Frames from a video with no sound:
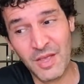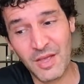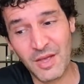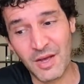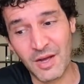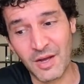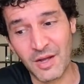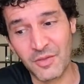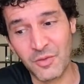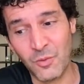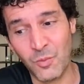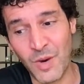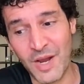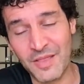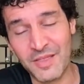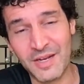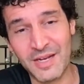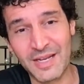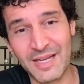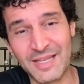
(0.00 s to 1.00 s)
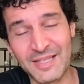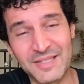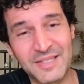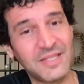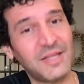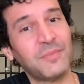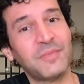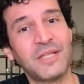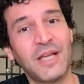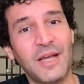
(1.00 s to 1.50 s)
The way that it can
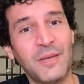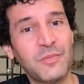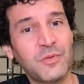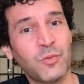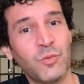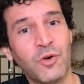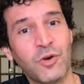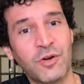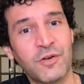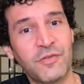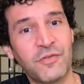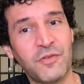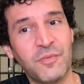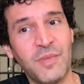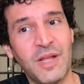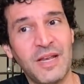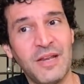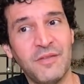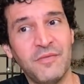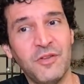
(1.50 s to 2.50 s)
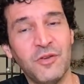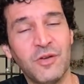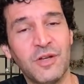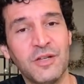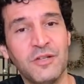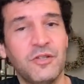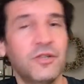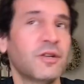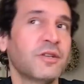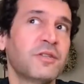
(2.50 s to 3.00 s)
sometimes work for many of you could
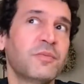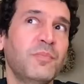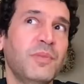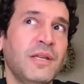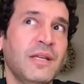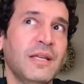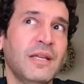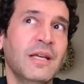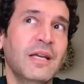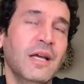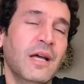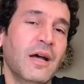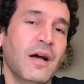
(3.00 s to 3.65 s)
just be